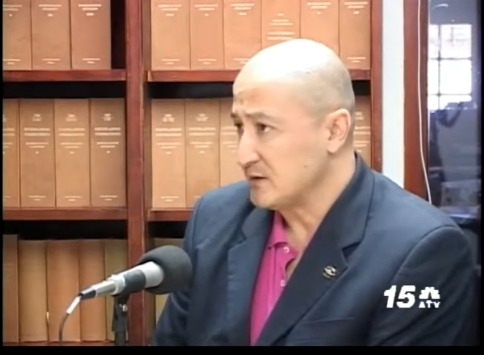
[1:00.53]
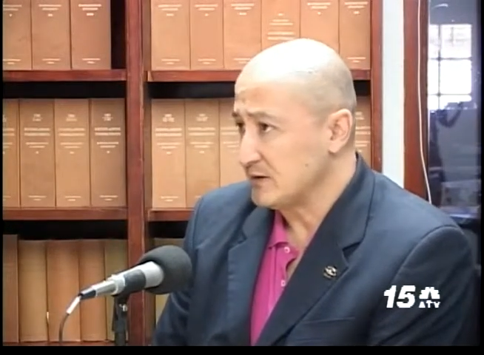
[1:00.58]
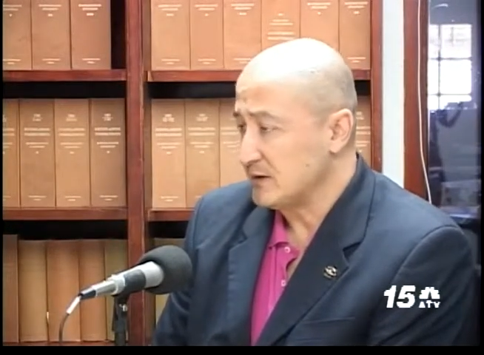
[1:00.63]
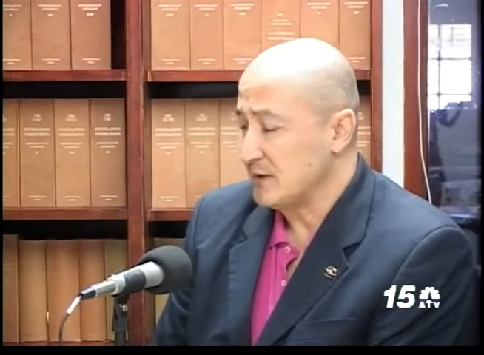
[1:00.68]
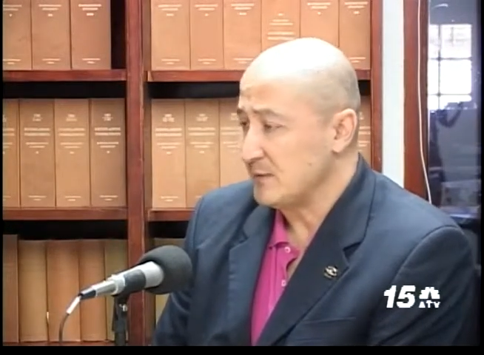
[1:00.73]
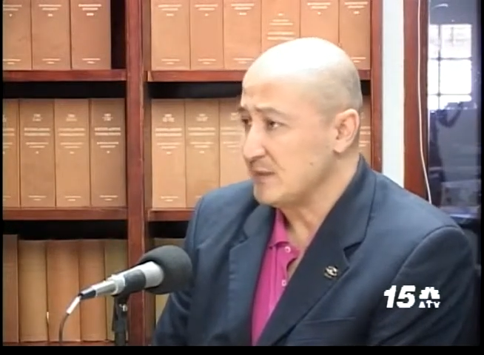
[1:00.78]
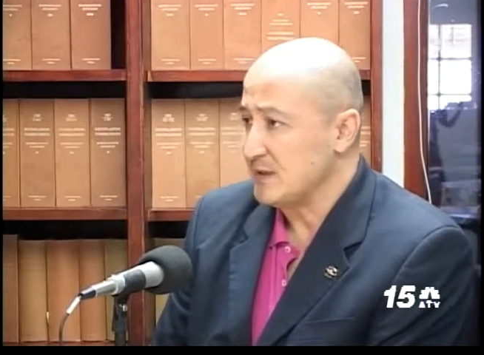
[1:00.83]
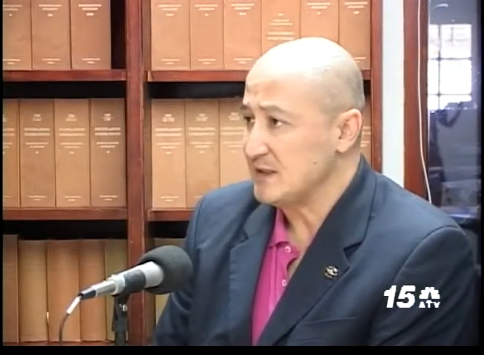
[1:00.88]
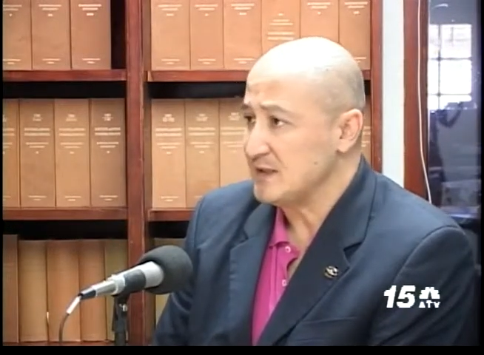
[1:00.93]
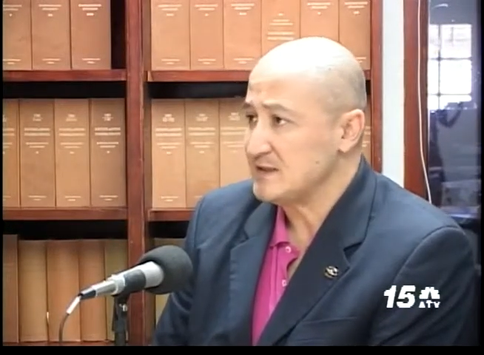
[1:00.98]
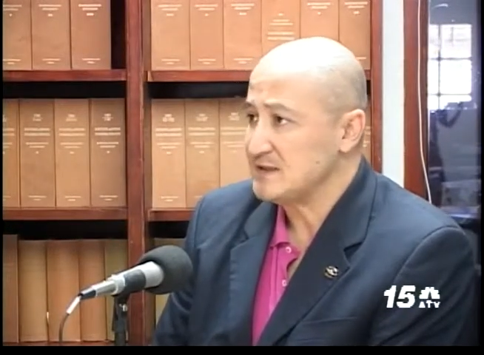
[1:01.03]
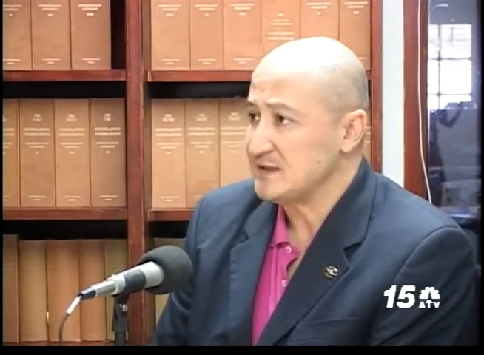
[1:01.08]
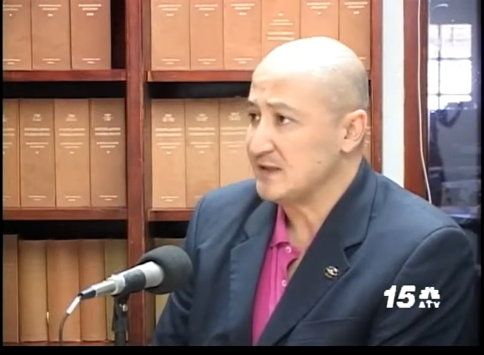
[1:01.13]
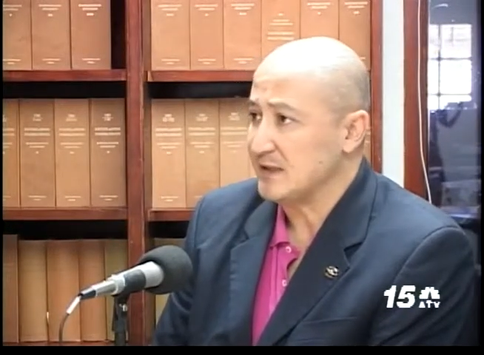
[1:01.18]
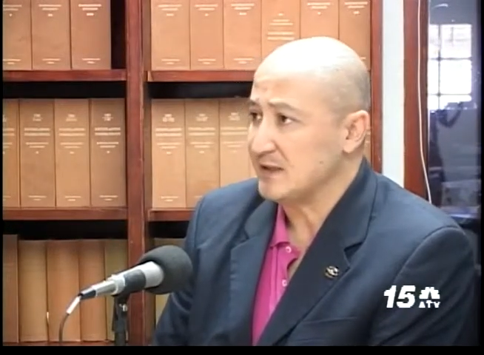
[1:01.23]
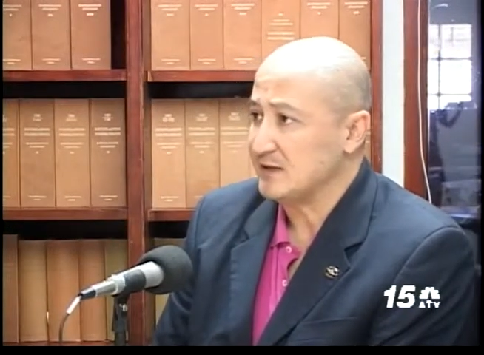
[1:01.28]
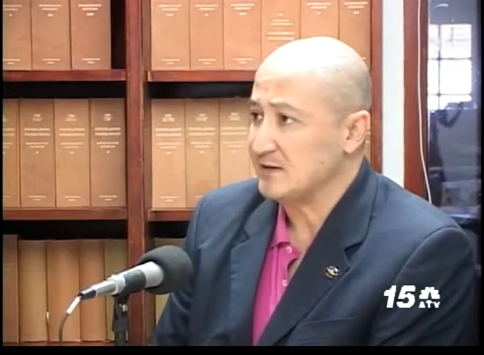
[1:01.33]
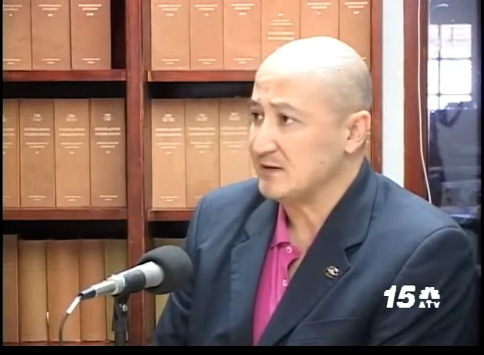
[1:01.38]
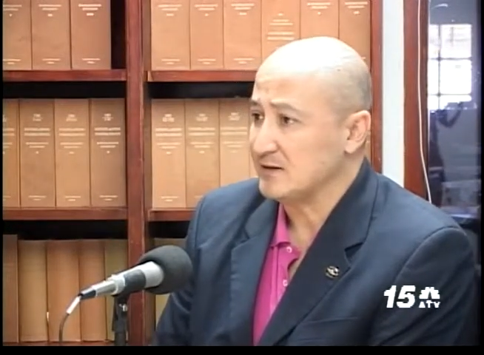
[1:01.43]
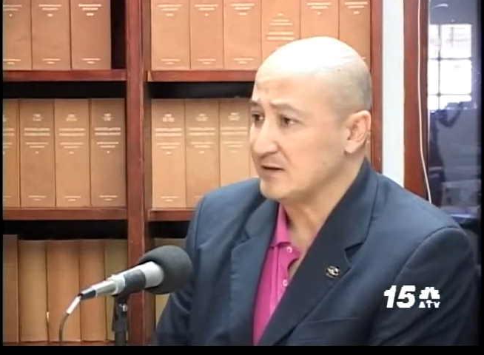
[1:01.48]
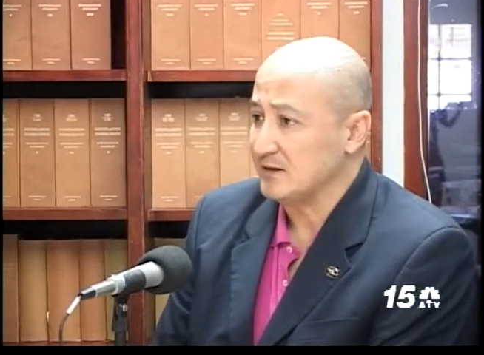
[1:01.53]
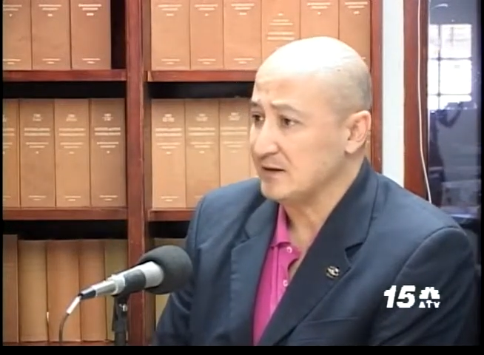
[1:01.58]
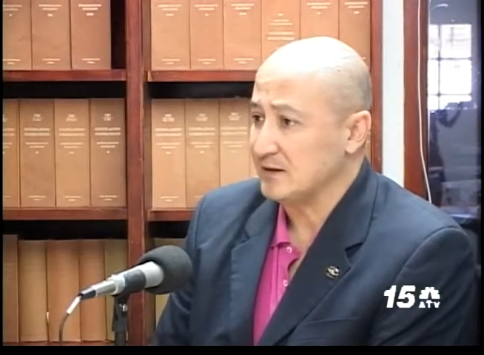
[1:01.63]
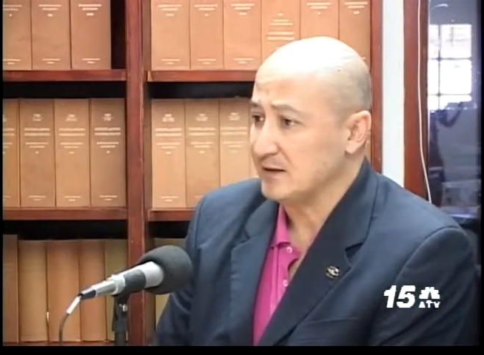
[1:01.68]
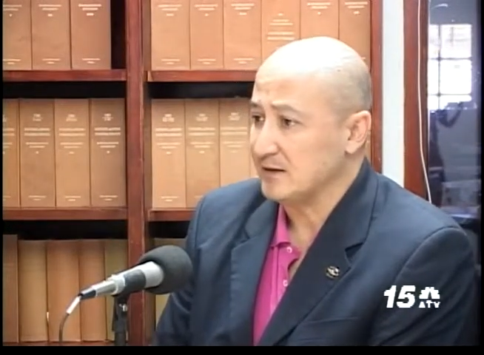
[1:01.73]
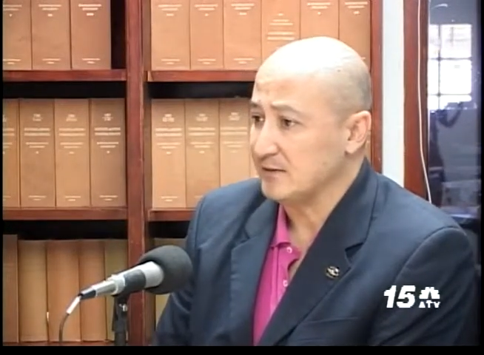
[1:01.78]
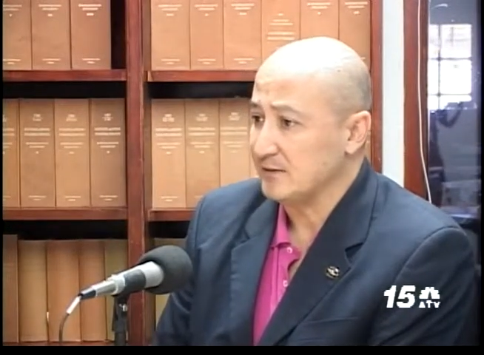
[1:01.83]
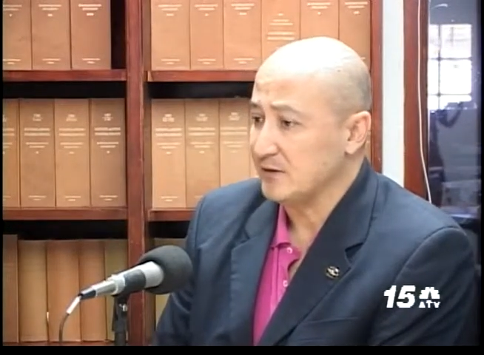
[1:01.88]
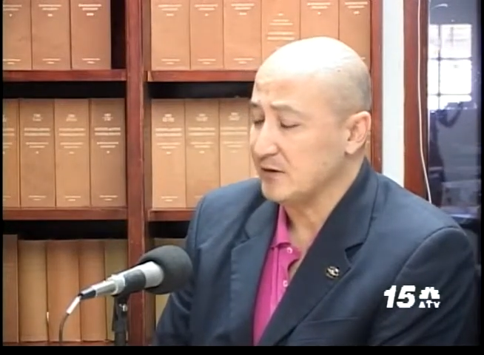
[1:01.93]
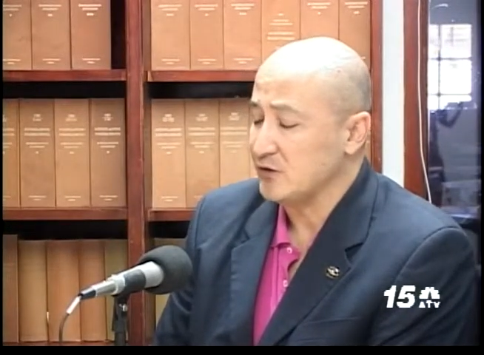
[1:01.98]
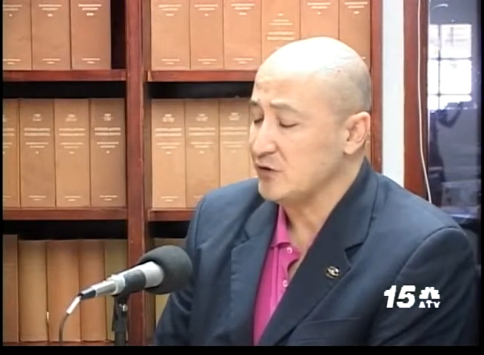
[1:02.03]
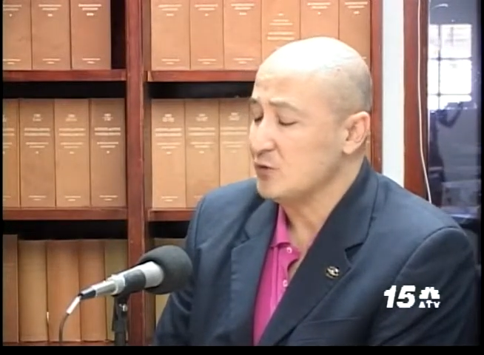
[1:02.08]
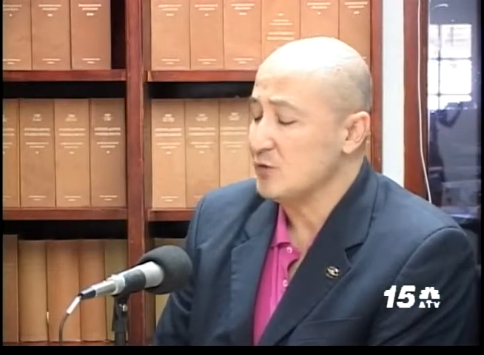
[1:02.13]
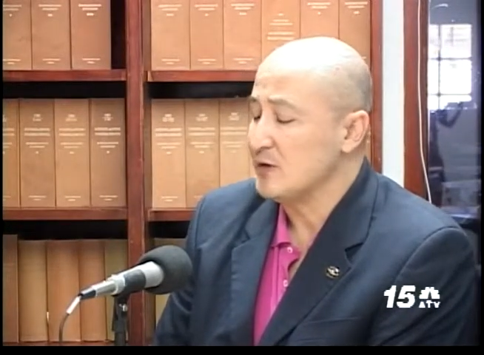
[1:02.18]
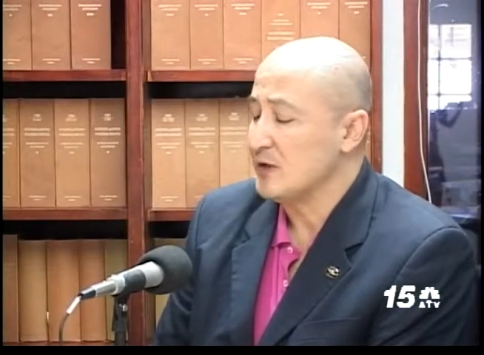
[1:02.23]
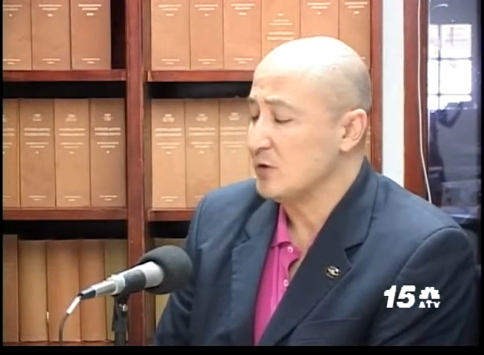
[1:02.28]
That means that New